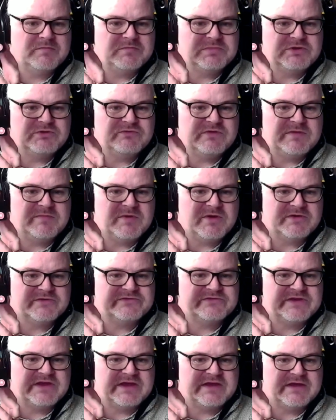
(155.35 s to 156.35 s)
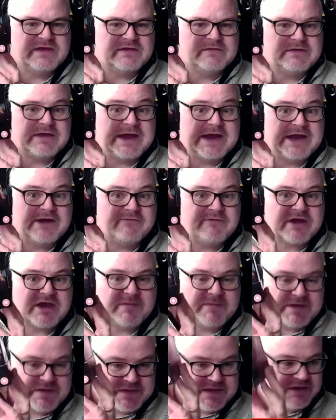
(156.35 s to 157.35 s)
Blu-ray box set. Highly
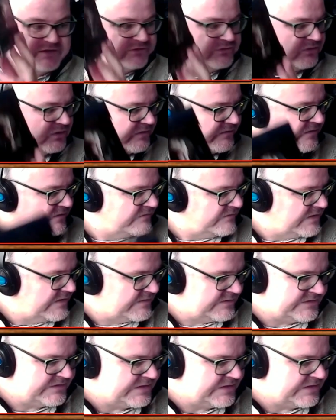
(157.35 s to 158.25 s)
recommend that show if you've never